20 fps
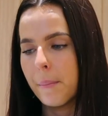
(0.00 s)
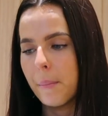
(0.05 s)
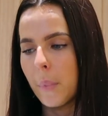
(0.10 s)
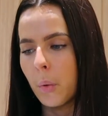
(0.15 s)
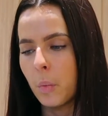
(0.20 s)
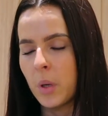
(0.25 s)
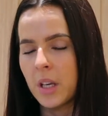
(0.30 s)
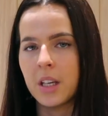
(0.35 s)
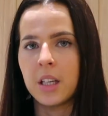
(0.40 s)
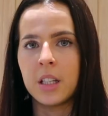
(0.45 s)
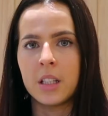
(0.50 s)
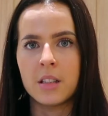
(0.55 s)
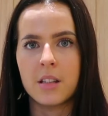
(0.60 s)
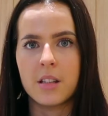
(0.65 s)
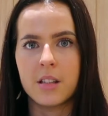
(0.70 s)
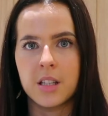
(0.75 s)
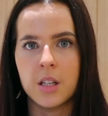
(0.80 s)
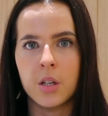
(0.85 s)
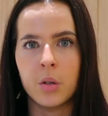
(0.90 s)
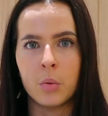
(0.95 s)
but we can
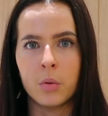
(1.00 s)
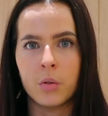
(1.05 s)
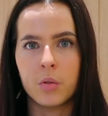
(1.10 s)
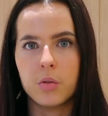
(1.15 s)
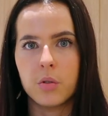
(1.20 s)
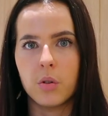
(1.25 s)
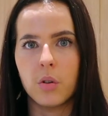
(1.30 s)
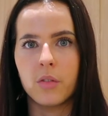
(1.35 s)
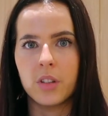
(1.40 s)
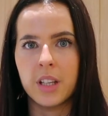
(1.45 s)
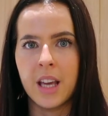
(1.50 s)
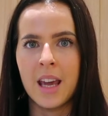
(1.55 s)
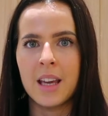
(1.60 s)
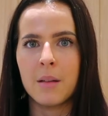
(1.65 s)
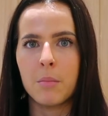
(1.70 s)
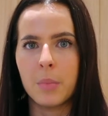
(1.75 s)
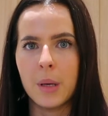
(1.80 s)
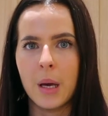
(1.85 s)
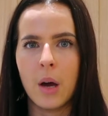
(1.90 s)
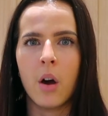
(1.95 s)
still sort of
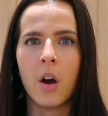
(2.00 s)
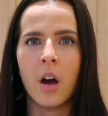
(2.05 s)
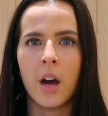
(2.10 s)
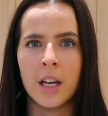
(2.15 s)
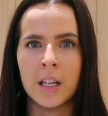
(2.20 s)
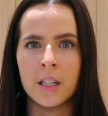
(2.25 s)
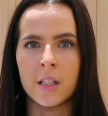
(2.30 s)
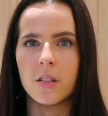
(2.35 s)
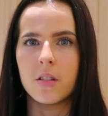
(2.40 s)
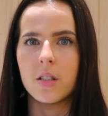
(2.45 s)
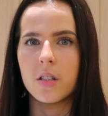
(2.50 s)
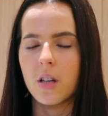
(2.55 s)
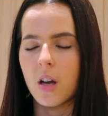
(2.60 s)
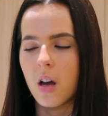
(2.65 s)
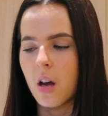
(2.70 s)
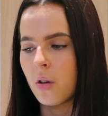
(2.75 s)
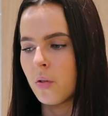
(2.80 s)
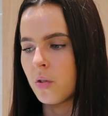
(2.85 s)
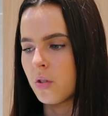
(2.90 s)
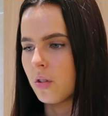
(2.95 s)
get behind the
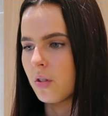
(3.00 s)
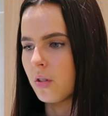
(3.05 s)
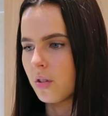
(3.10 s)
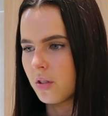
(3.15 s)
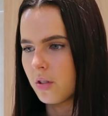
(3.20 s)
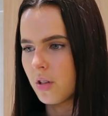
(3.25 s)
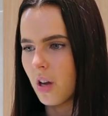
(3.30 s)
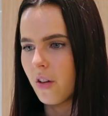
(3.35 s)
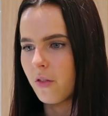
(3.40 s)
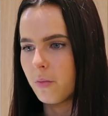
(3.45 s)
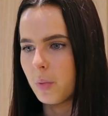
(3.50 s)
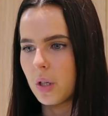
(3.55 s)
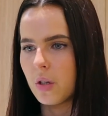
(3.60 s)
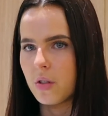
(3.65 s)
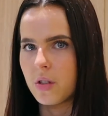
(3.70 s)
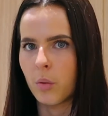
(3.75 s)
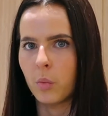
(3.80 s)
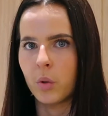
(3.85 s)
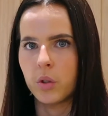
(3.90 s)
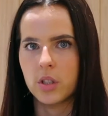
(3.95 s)
tiles and stuff,
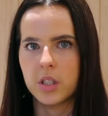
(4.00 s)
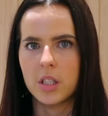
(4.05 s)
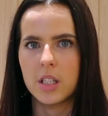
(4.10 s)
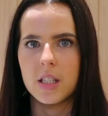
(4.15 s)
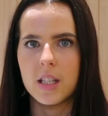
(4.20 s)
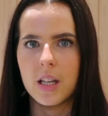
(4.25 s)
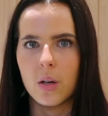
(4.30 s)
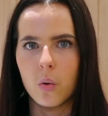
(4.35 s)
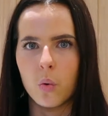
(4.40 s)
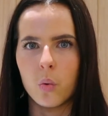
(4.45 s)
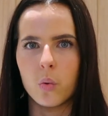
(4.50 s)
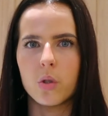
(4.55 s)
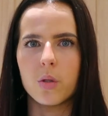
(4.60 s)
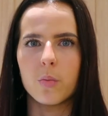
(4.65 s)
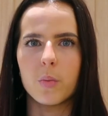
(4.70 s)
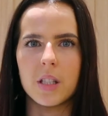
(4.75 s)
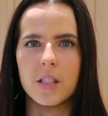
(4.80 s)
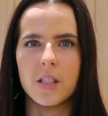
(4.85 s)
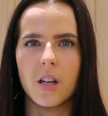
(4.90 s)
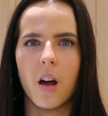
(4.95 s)
because I wanted it all to
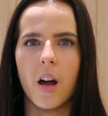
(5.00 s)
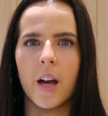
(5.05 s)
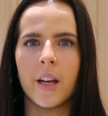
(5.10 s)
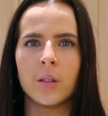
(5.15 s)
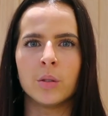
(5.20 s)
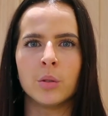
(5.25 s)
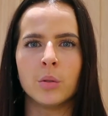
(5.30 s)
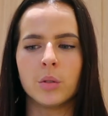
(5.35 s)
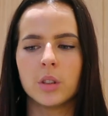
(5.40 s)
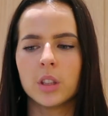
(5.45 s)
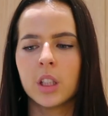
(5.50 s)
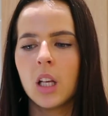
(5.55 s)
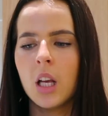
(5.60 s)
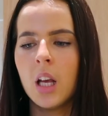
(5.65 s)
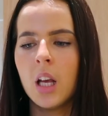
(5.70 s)
be tiled.